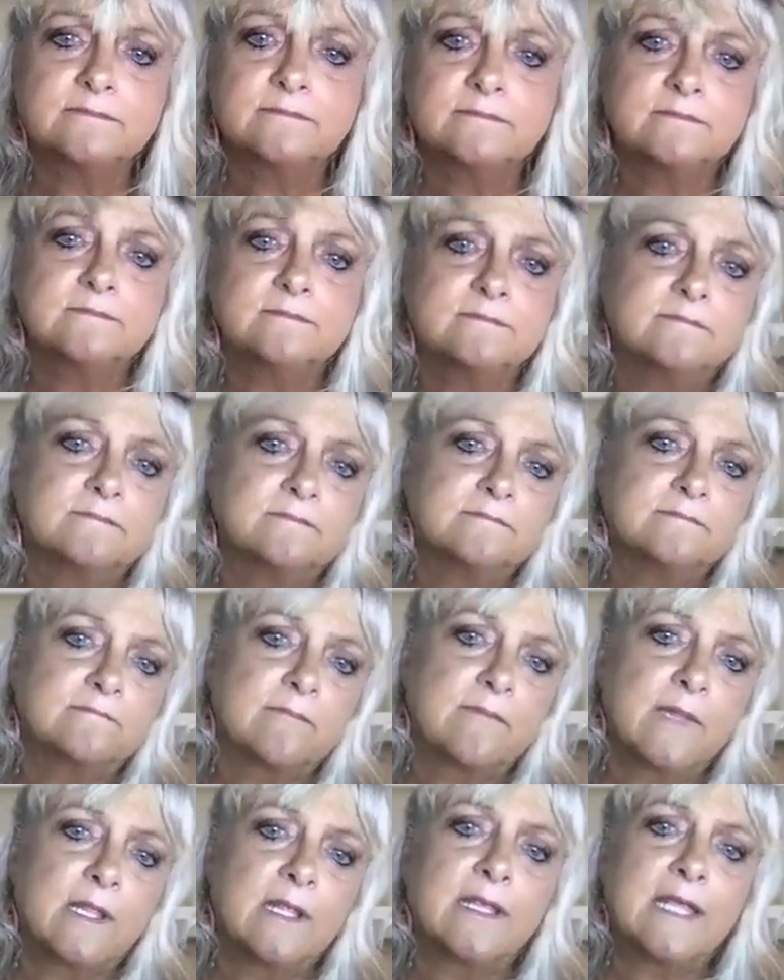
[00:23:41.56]

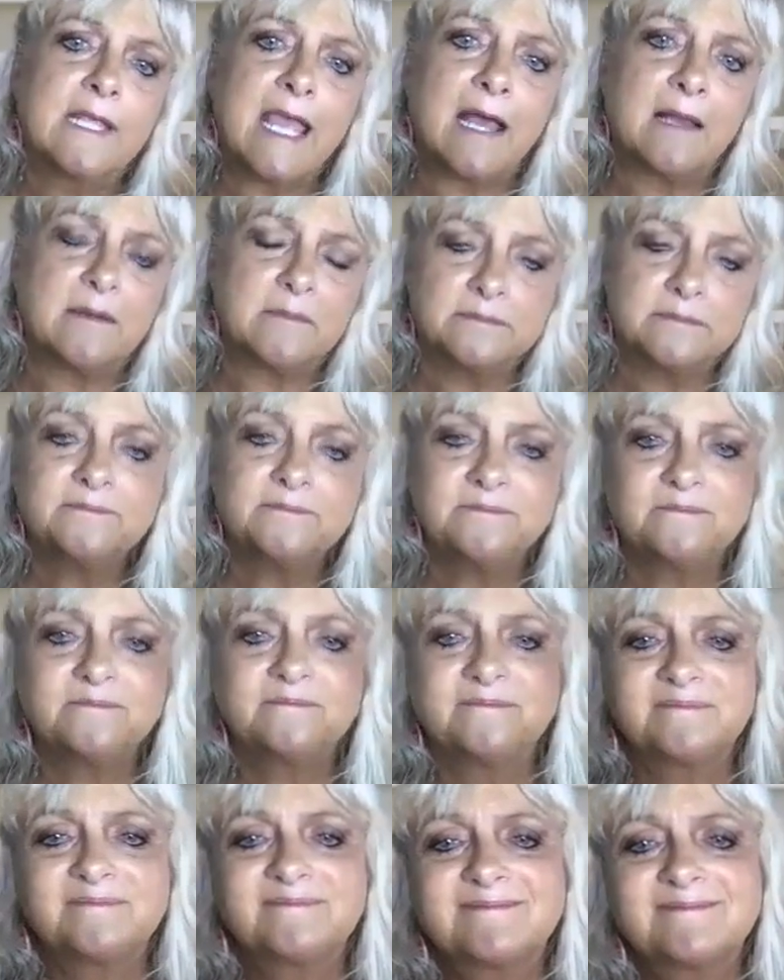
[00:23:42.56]

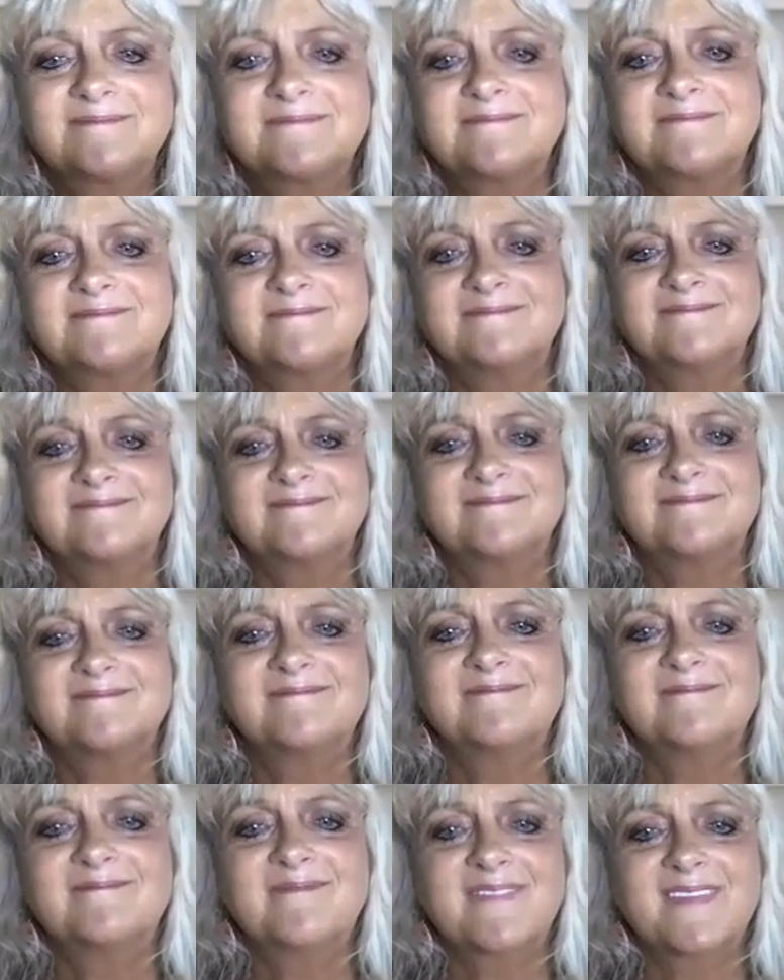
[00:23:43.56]

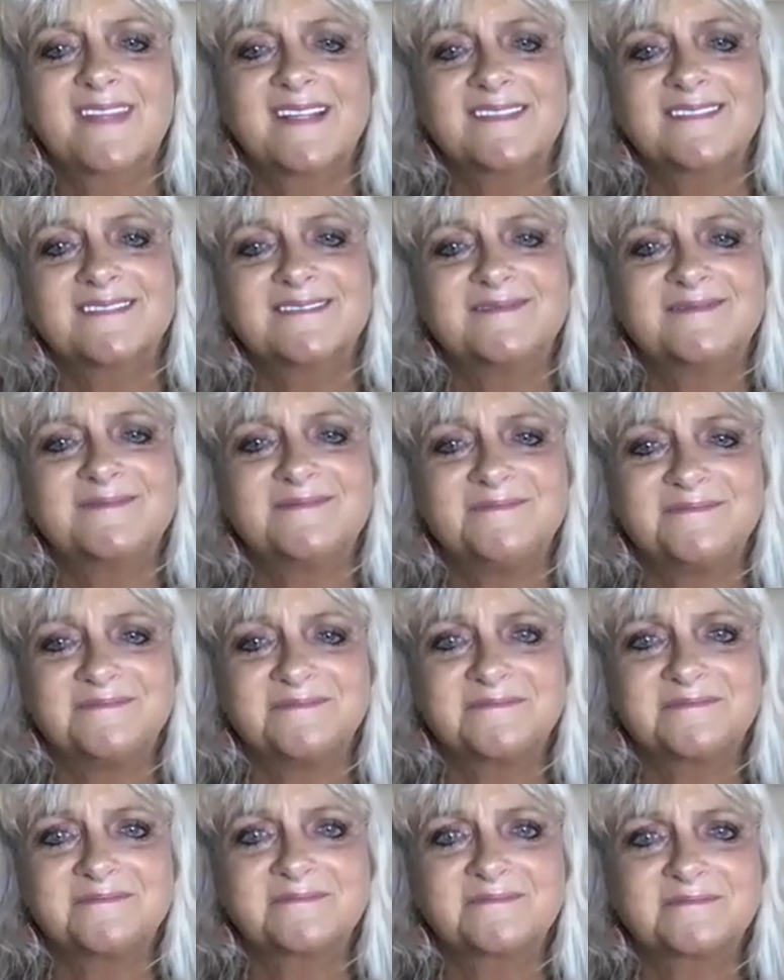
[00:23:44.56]

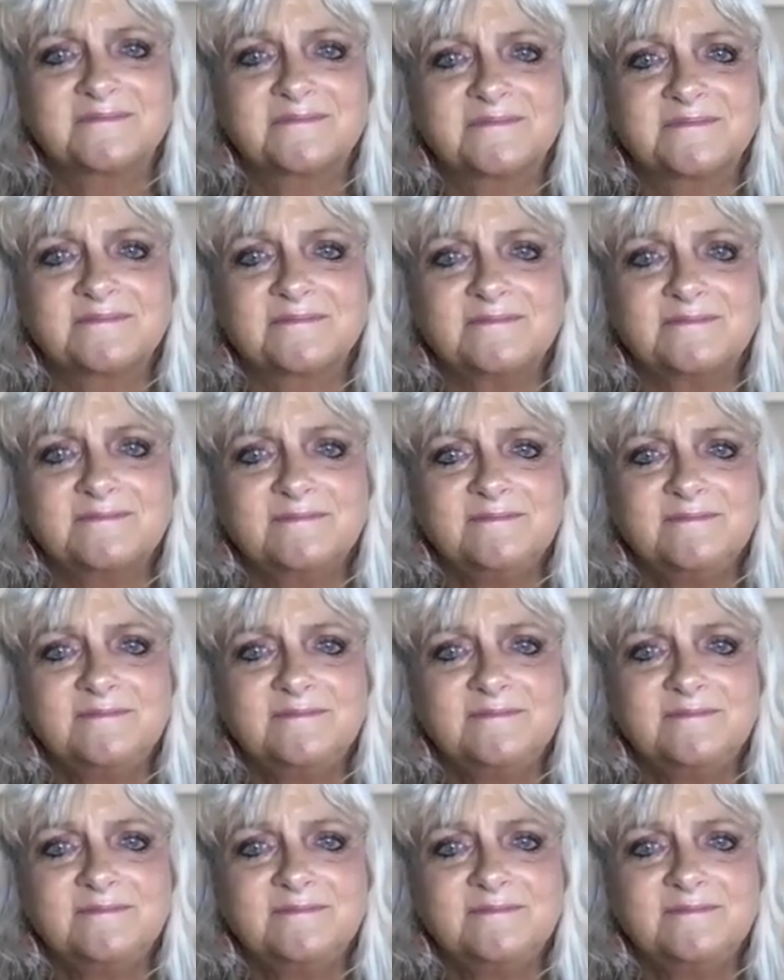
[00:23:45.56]
(not speaking)